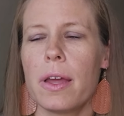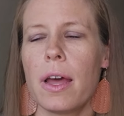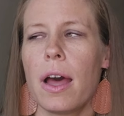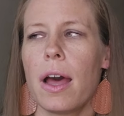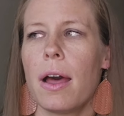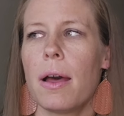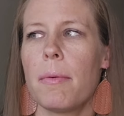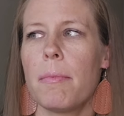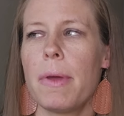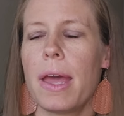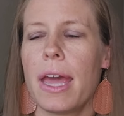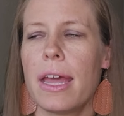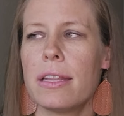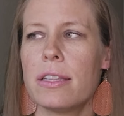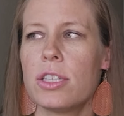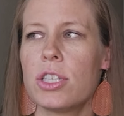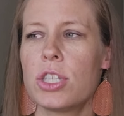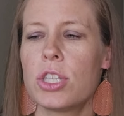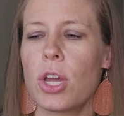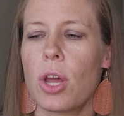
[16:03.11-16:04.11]
Um,
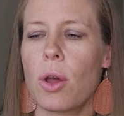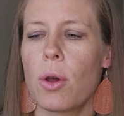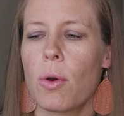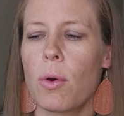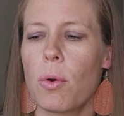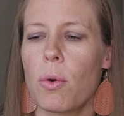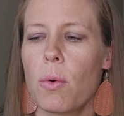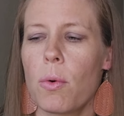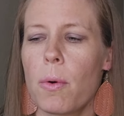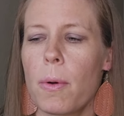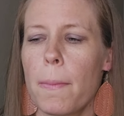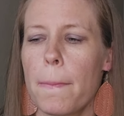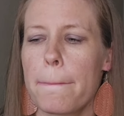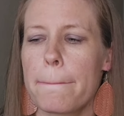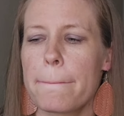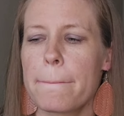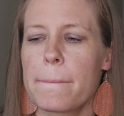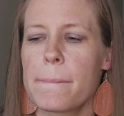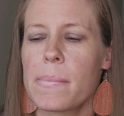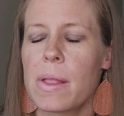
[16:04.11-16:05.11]
and so
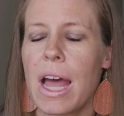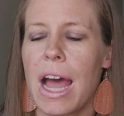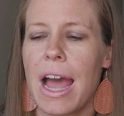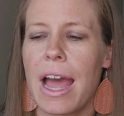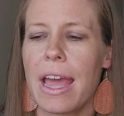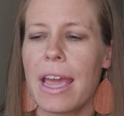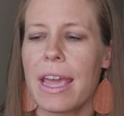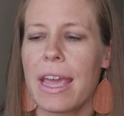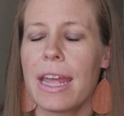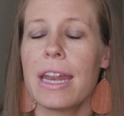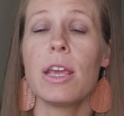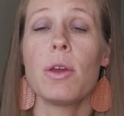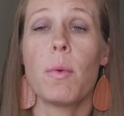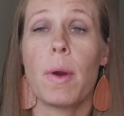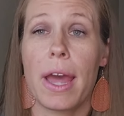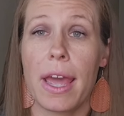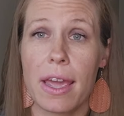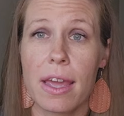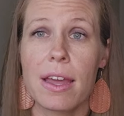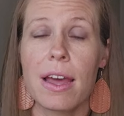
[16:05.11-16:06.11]

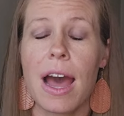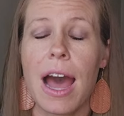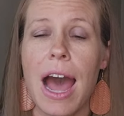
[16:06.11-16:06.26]
anyway,